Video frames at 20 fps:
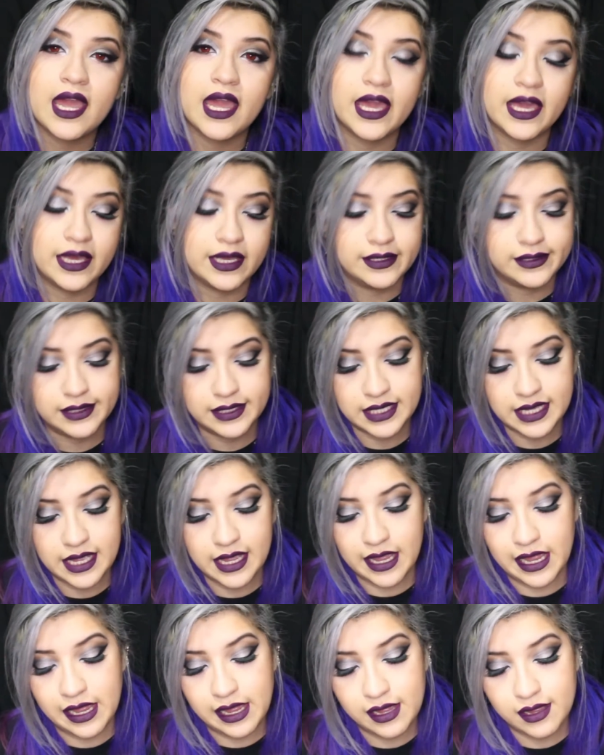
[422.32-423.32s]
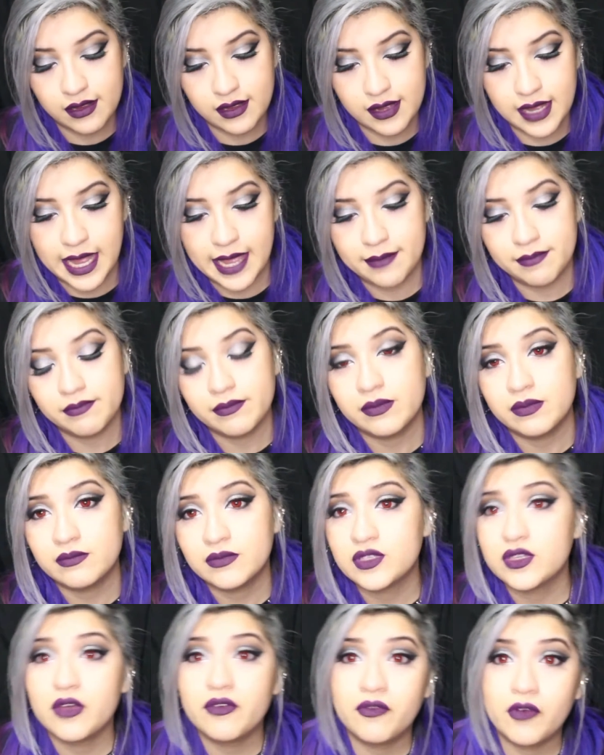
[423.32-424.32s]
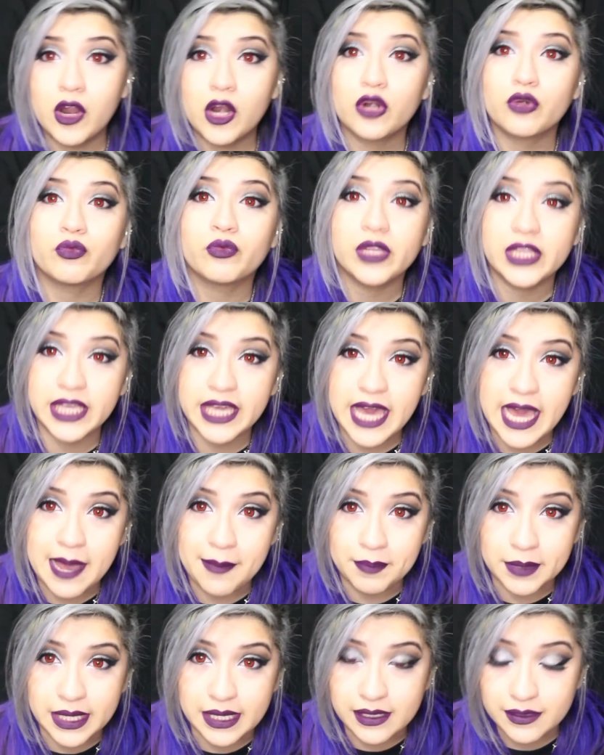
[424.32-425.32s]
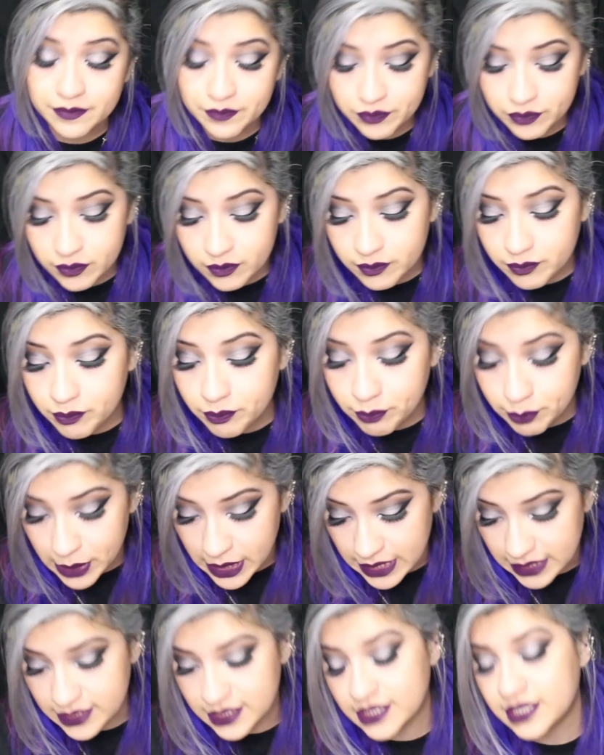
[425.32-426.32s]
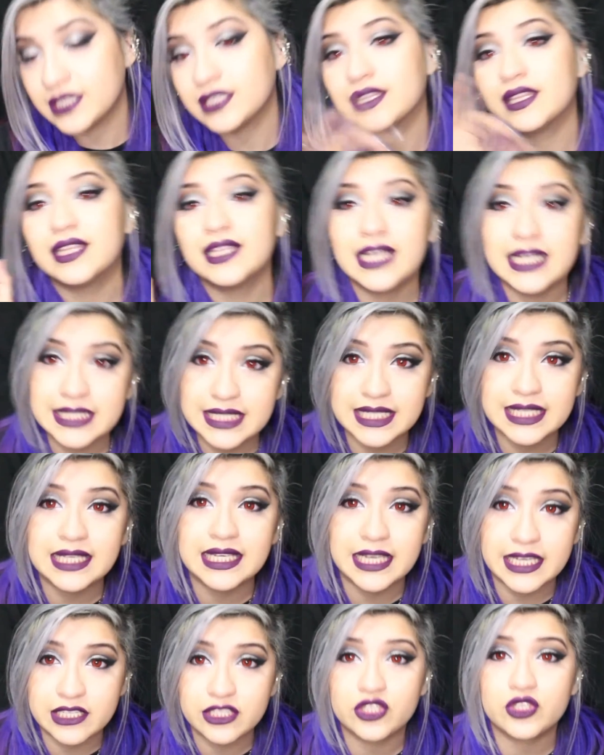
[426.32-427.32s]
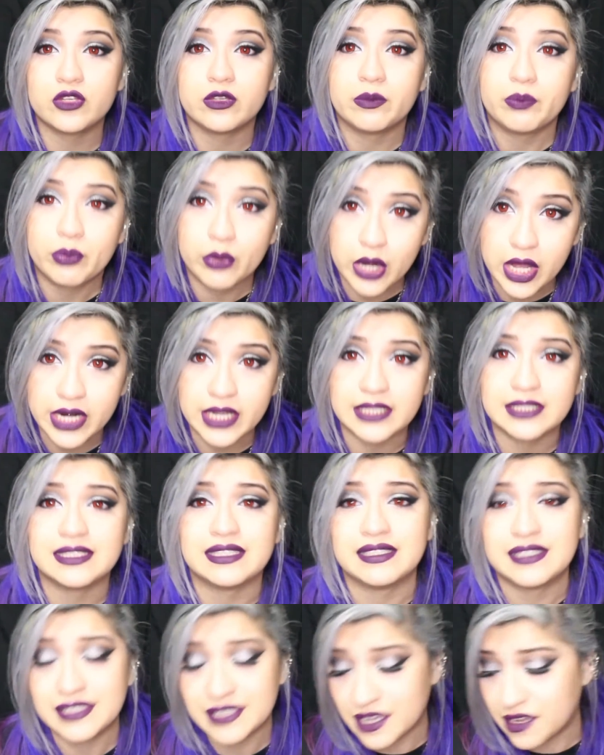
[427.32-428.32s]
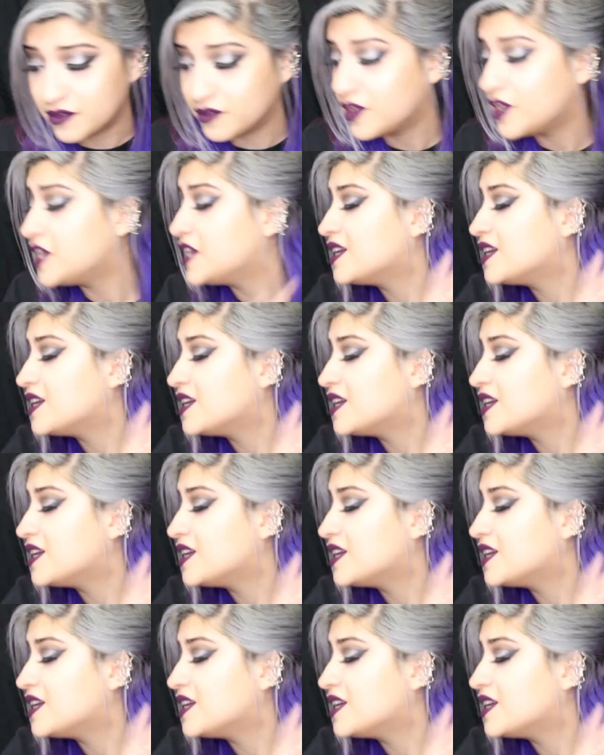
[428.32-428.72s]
and I'm so far really happy. But let's get to the product itself.